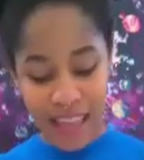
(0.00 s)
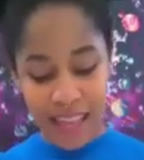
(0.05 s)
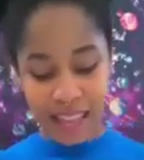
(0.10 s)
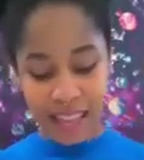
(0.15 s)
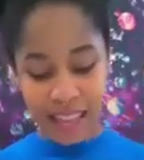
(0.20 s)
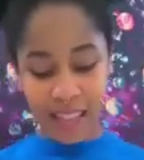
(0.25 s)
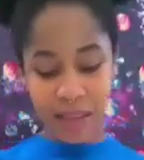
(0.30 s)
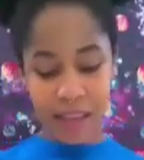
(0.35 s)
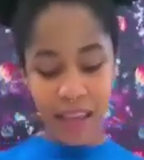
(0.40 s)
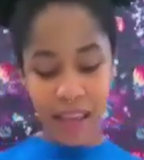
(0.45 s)

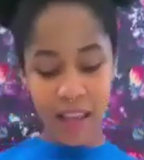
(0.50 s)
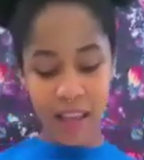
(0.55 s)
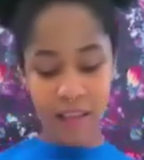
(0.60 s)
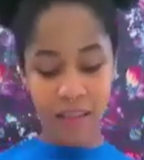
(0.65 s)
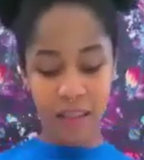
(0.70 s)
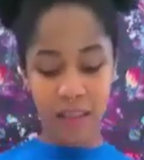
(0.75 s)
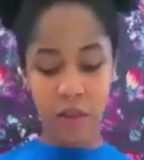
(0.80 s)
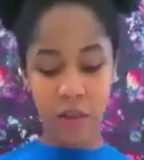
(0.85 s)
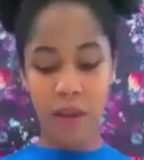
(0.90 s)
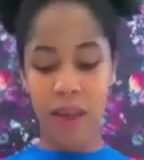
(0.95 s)
Something
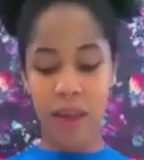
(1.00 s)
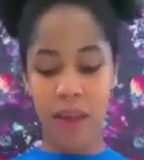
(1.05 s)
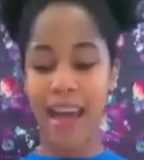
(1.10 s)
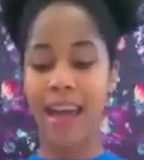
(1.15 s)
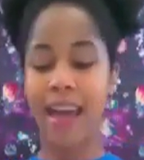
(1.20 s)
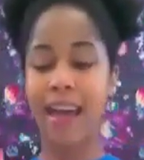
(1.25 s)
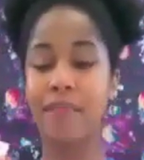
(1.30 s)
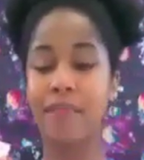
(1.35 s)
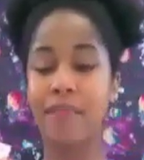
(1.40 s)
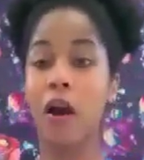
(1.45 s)
else you
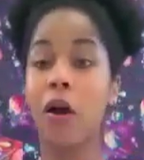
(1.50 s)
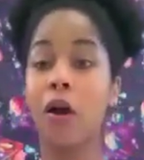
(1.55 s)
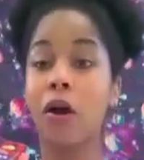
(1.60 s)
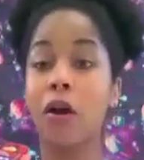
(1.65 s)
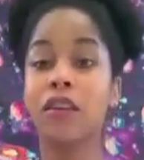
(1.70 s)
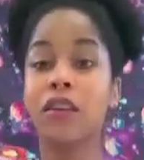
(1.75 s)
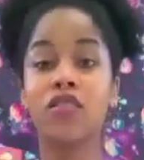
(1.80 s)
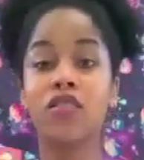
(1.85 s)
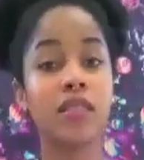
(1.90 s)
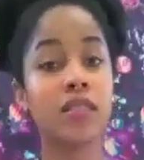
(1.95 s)
have
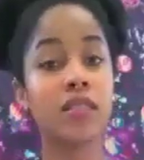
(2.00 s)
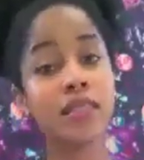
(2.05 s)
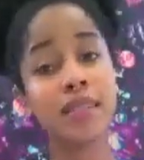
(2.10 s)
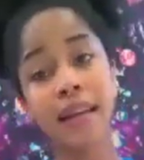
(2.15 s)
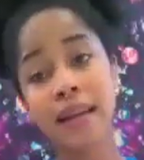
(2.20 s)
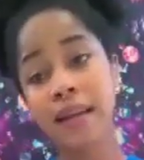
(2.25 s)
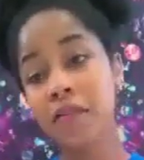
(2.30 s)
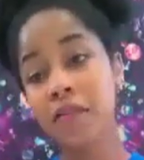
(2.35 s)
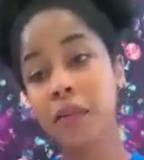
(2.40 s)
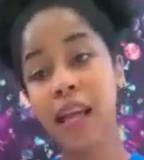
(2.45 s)
are just a
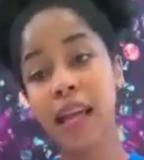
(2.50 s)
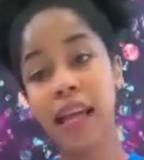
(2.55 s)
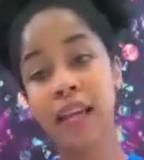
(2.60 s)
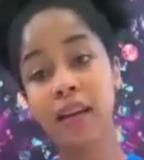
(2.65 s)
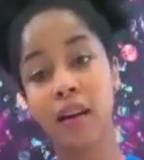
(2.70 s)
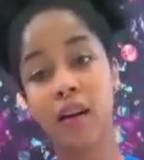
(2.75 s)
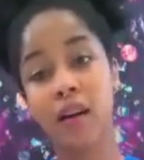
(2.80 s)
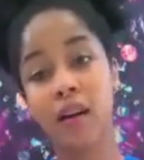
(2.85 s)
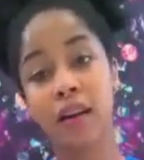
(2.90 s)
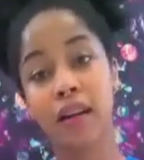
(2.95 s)
deck of
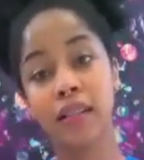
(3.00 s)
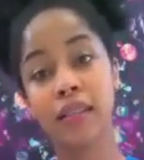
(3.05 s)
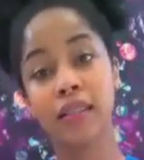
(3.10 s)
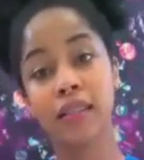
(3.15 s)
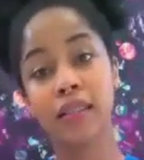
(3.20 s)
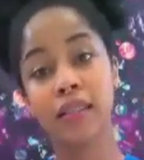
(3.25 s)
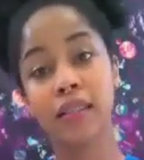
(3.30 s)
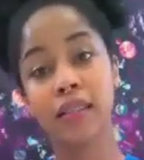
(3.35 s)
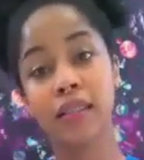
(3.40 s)
playing cards.